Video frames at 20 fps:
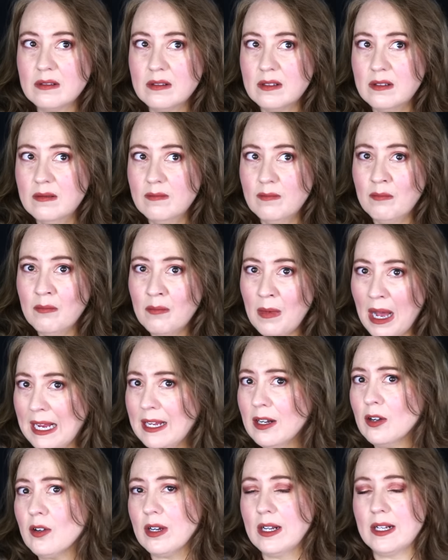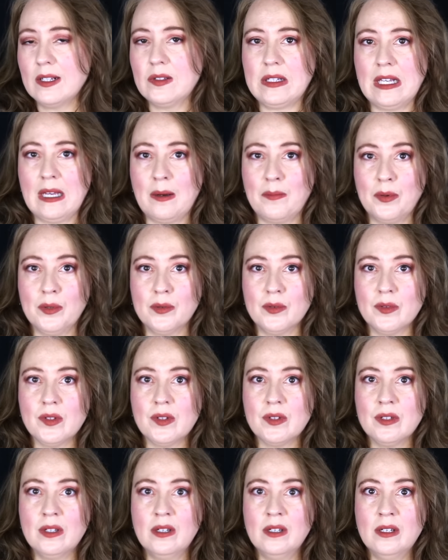minor
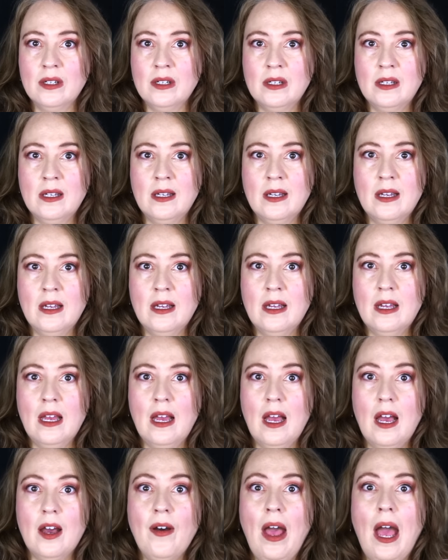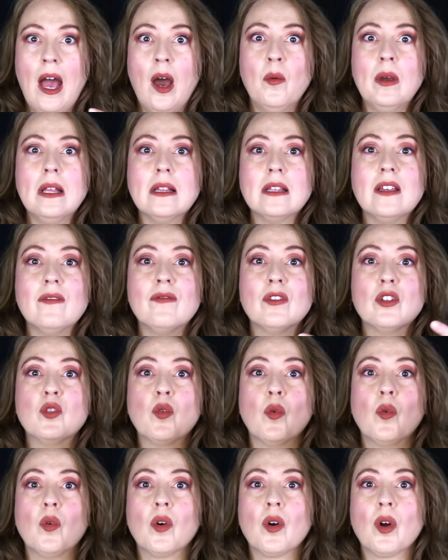examples of how we leave the
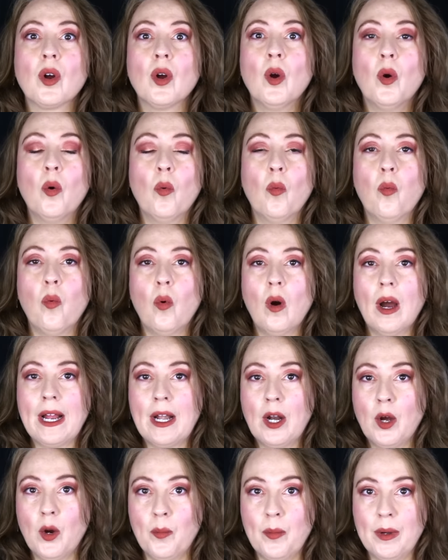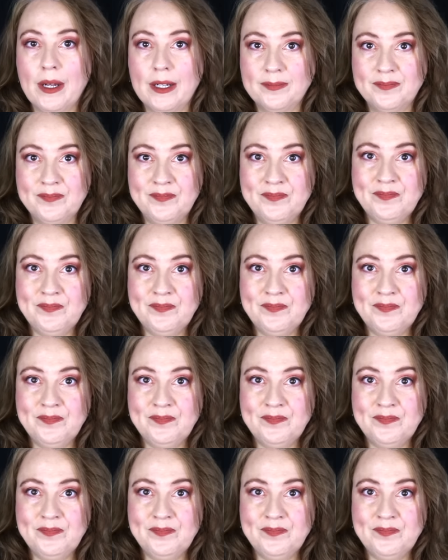door wide open